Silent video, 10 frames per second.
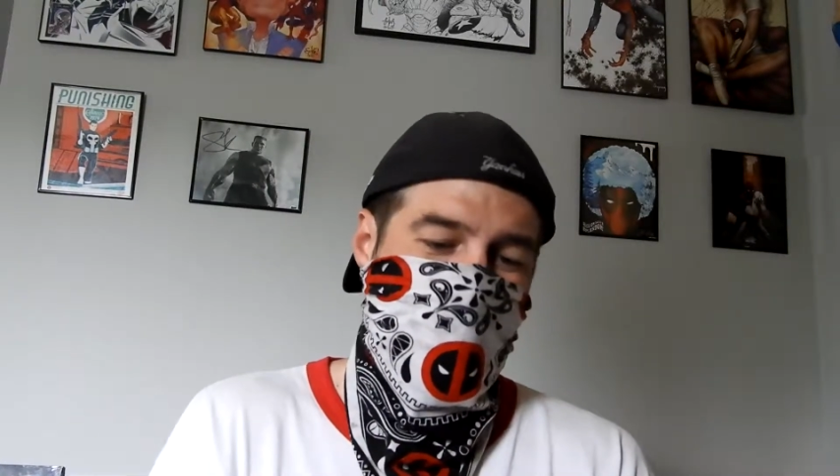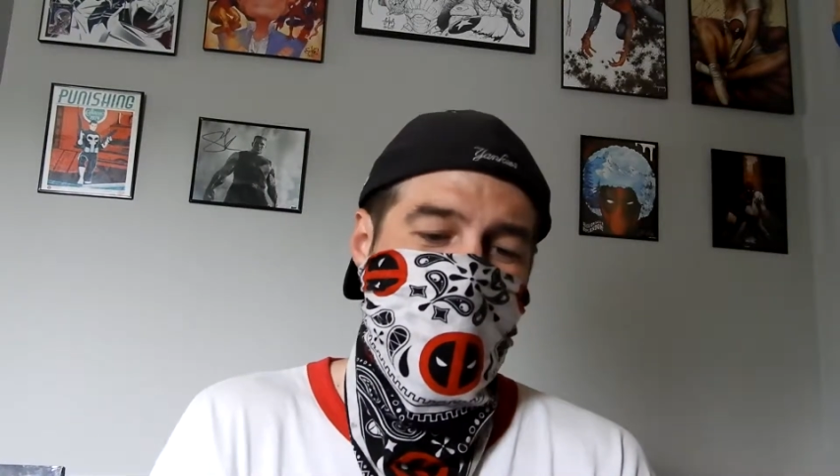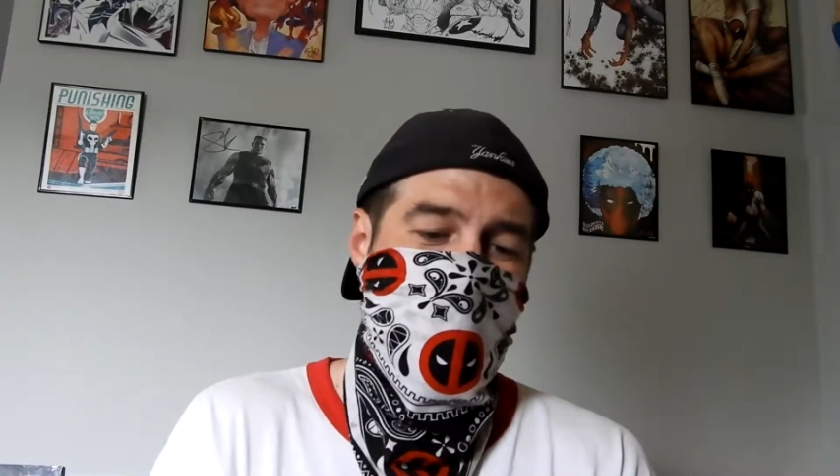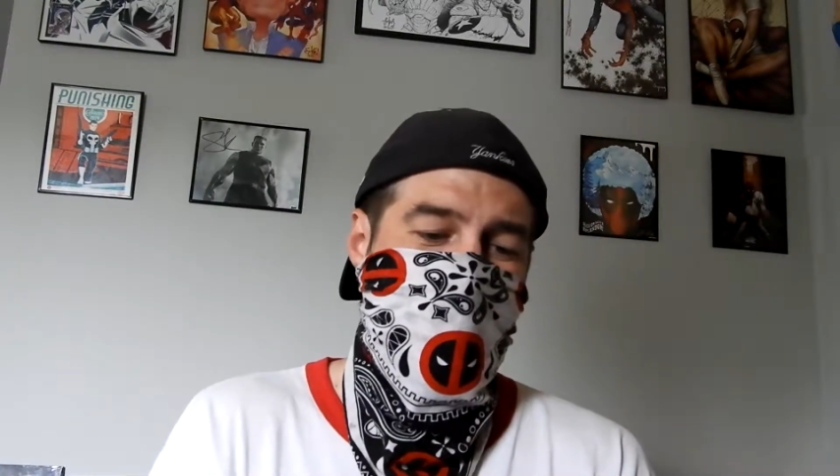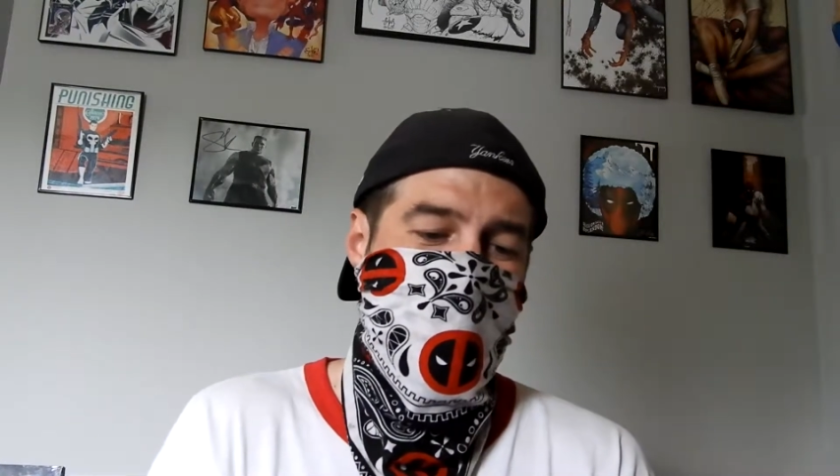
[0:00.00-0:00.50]

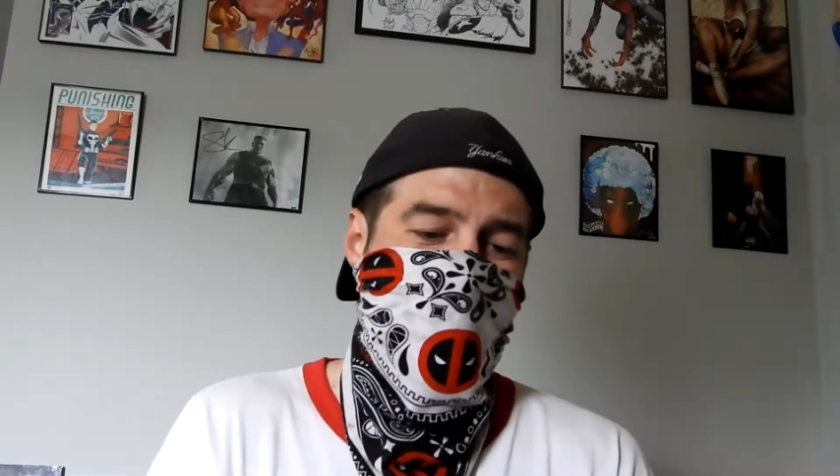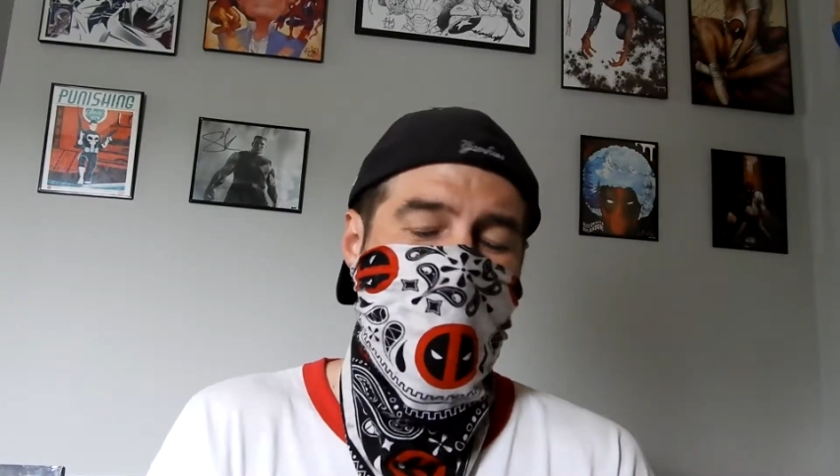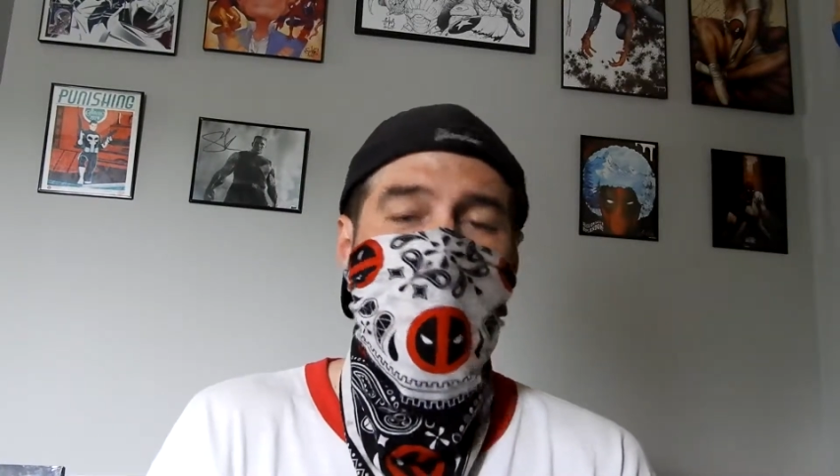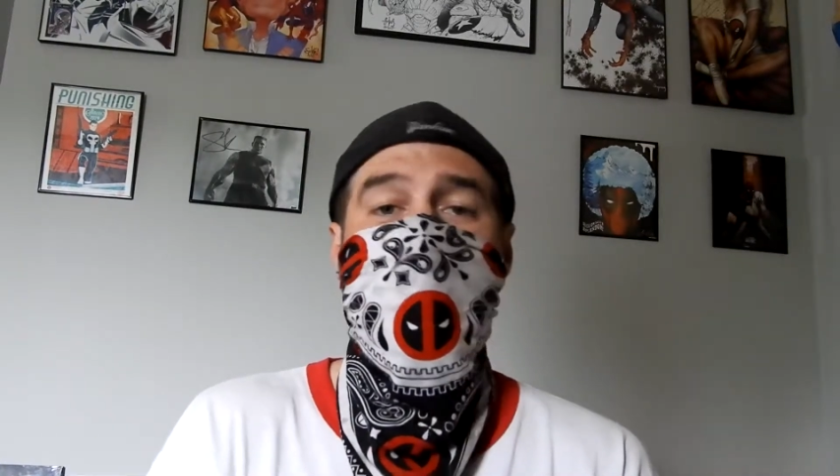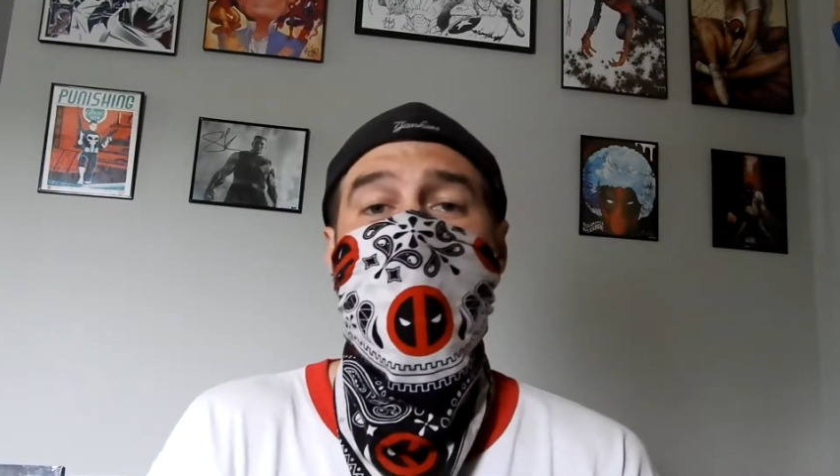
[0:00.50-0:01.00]

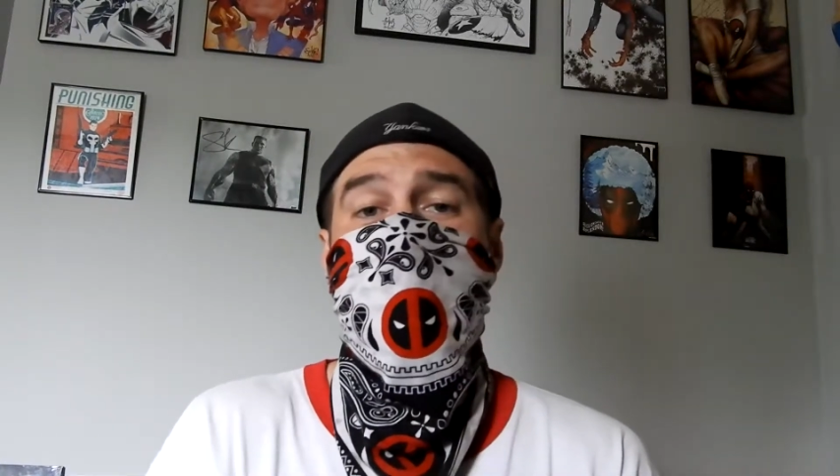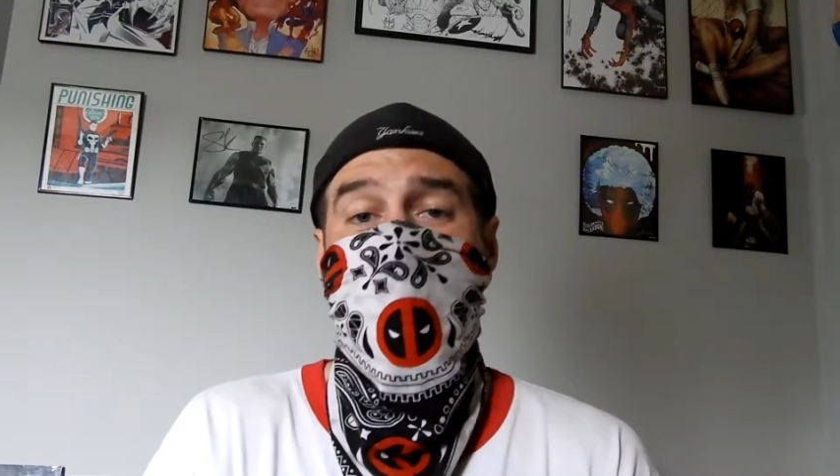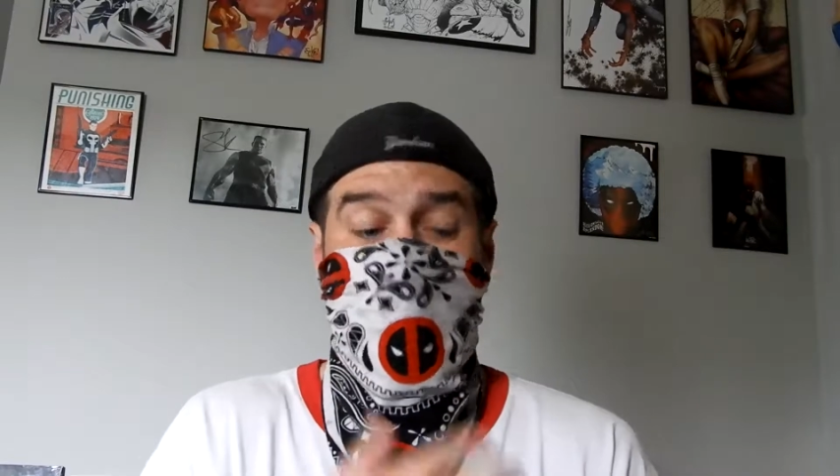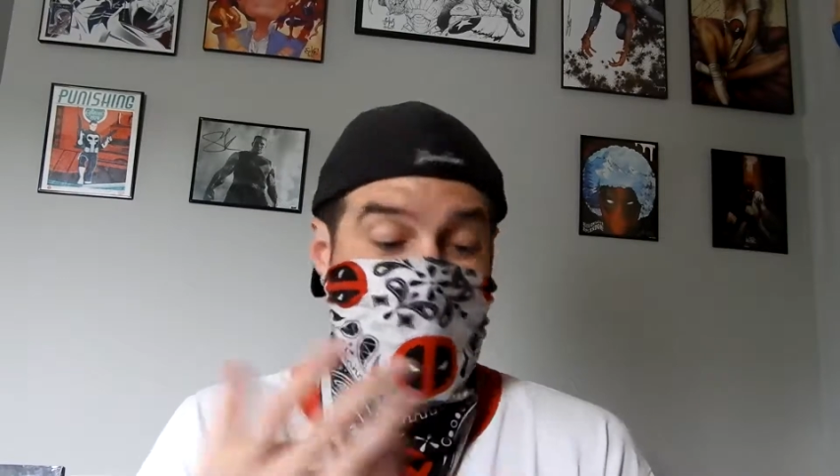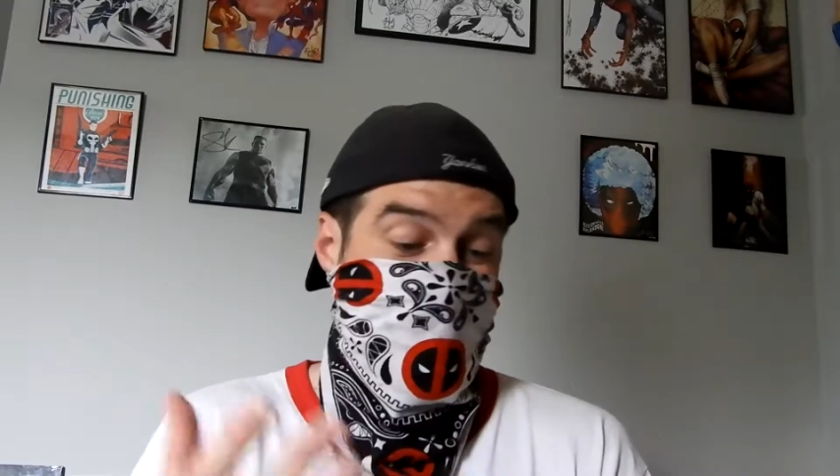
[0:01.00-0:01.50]
he
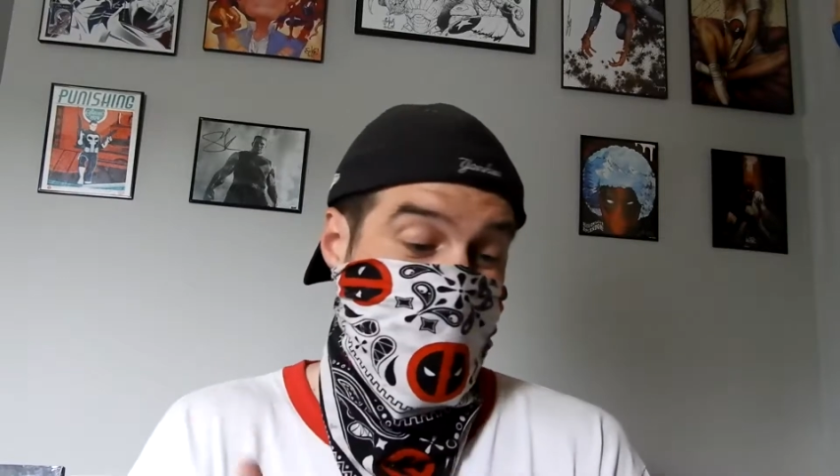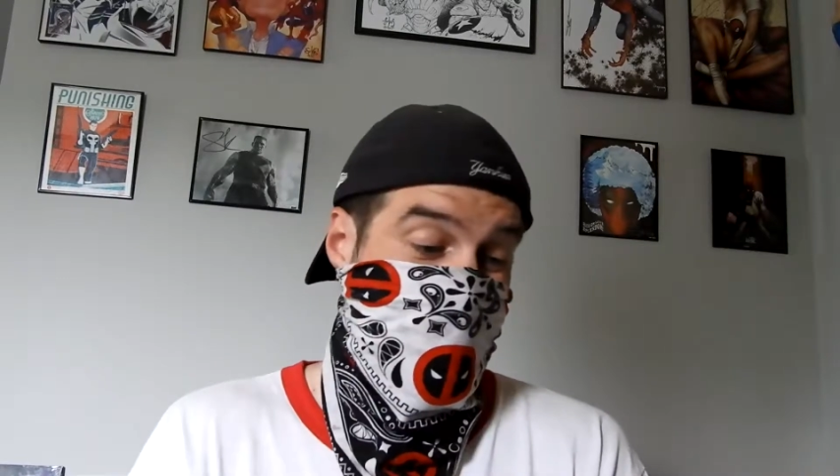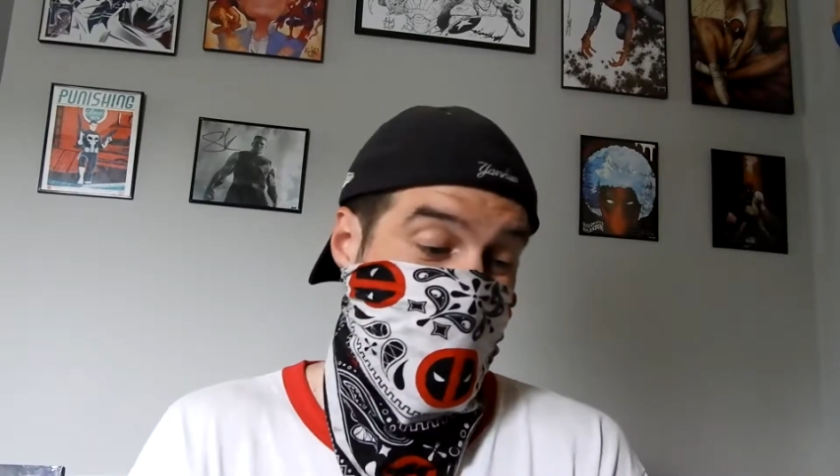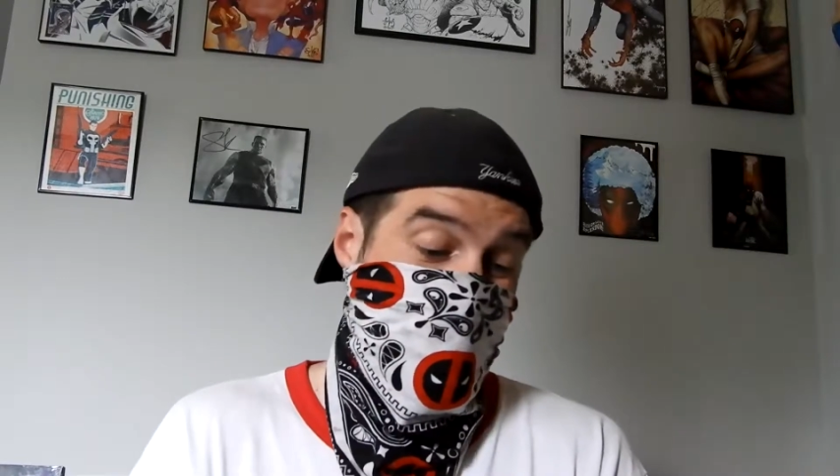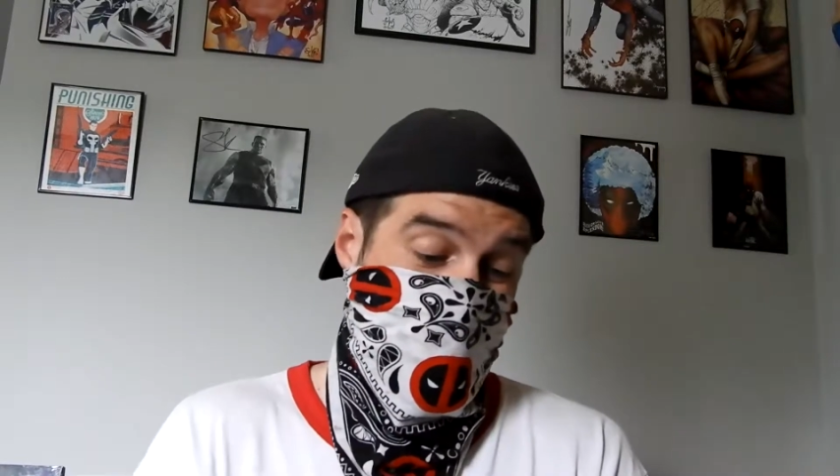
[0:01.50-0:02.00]
is in
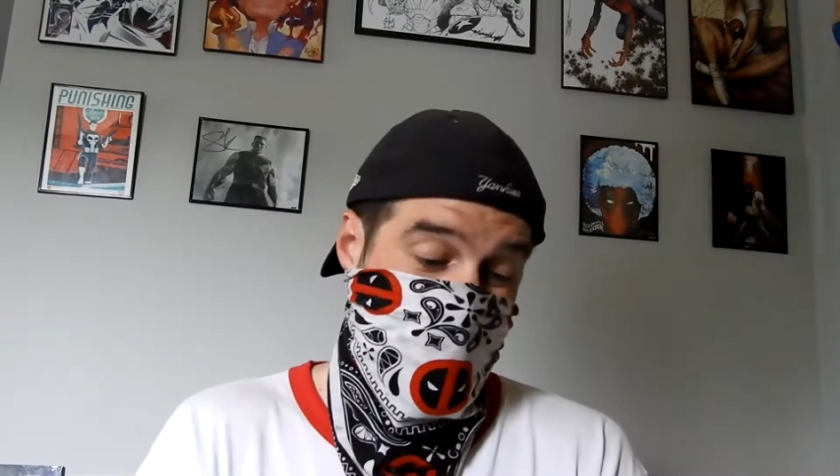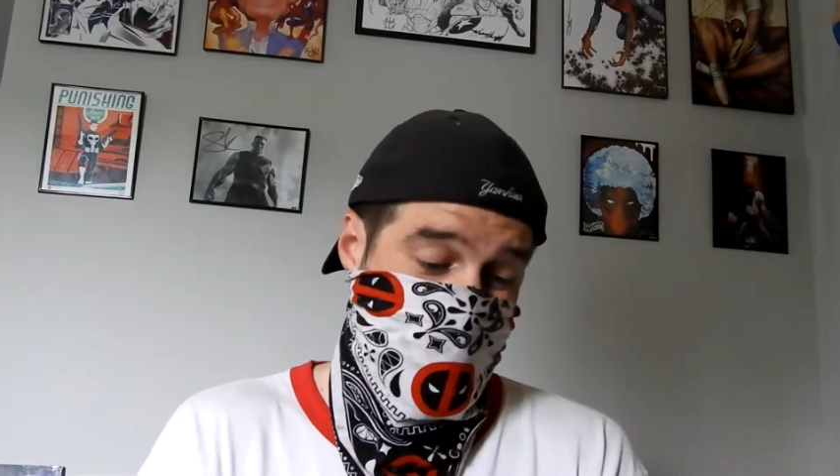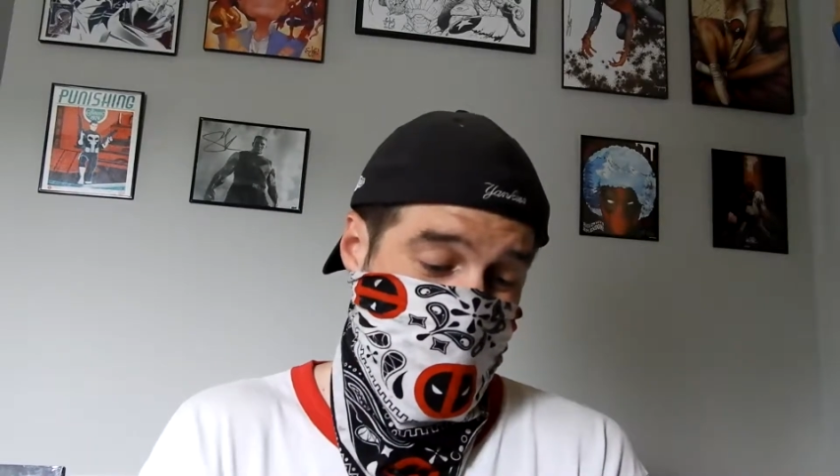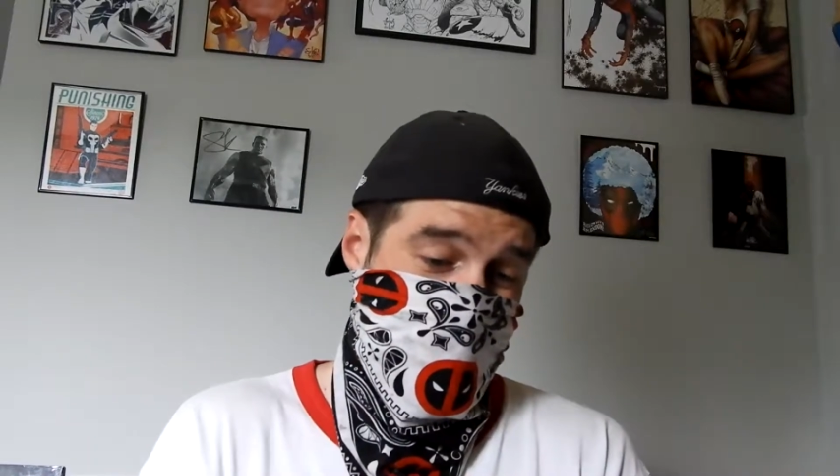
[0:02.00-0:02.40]
jail.